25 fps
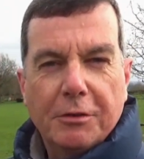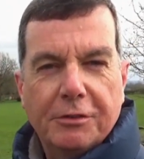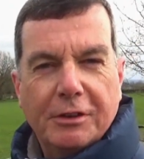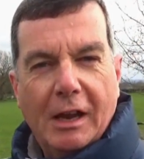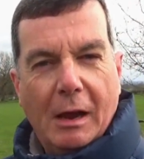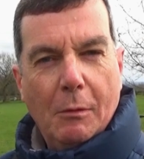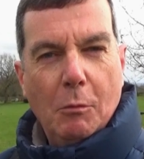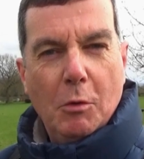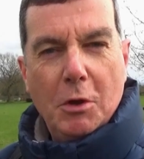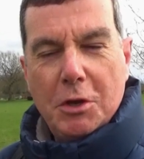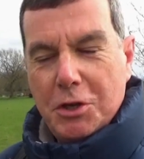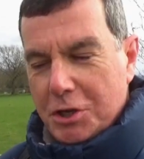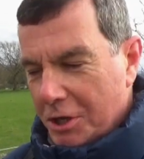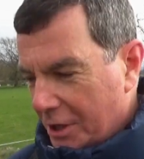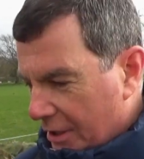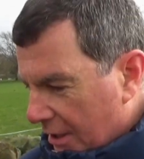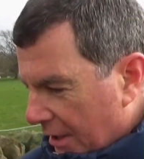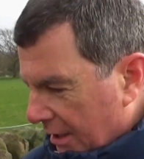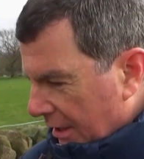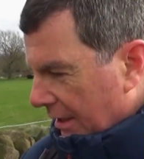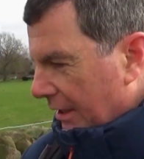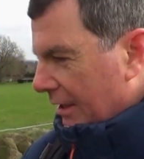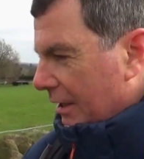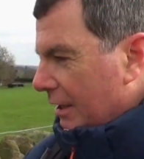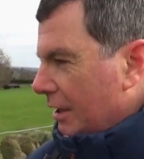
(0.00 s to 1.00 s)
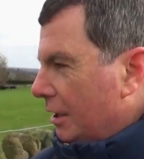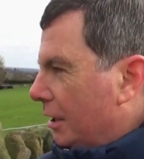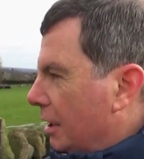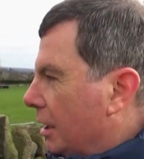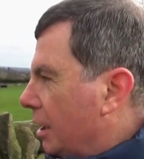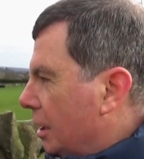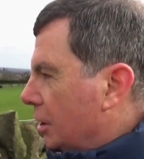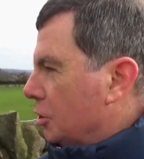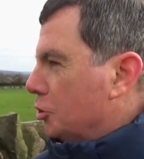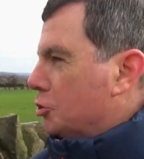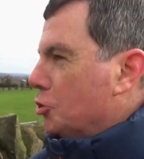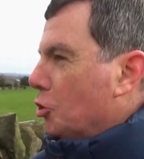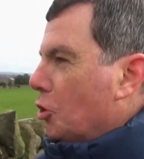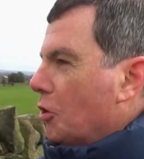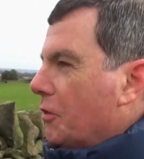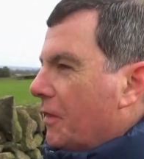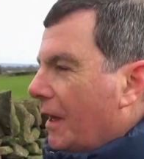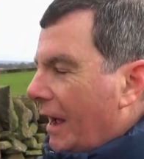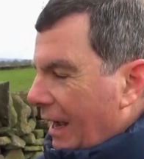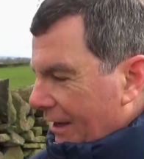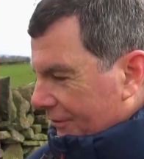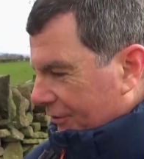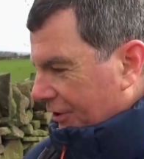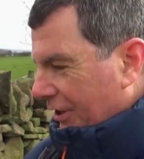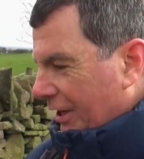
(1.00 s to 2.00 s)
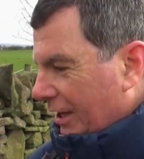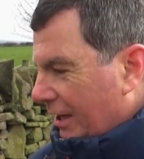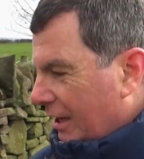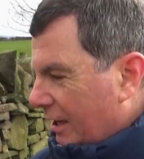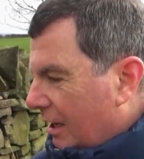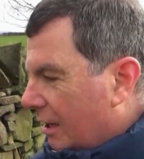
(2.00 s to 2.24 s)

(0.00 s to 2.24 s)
sandwich. Enjoyed that.